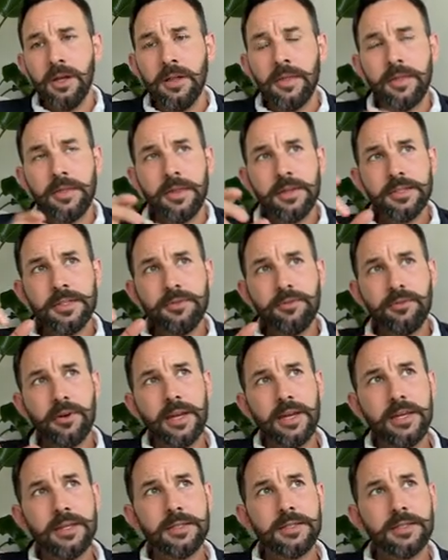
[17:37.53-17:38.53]
there's a
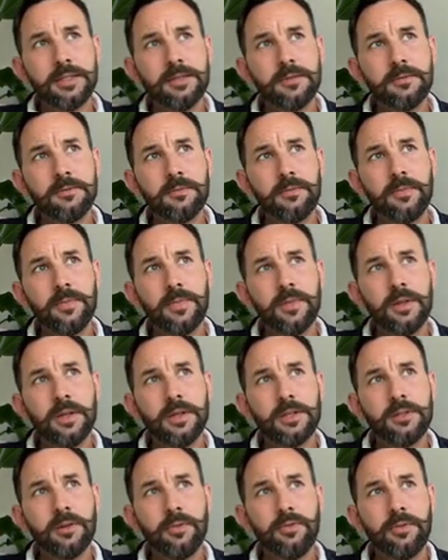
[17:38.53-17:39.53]
phrase that
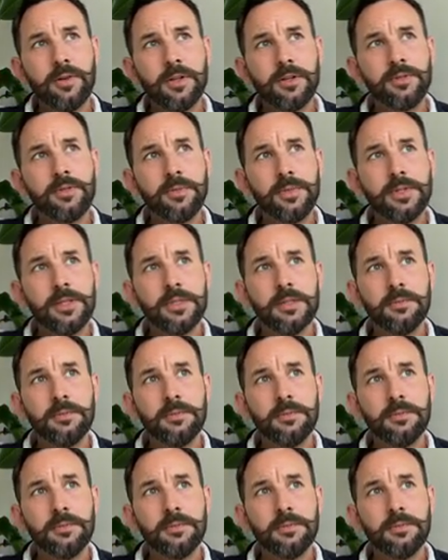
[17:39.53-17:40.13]
is often attributed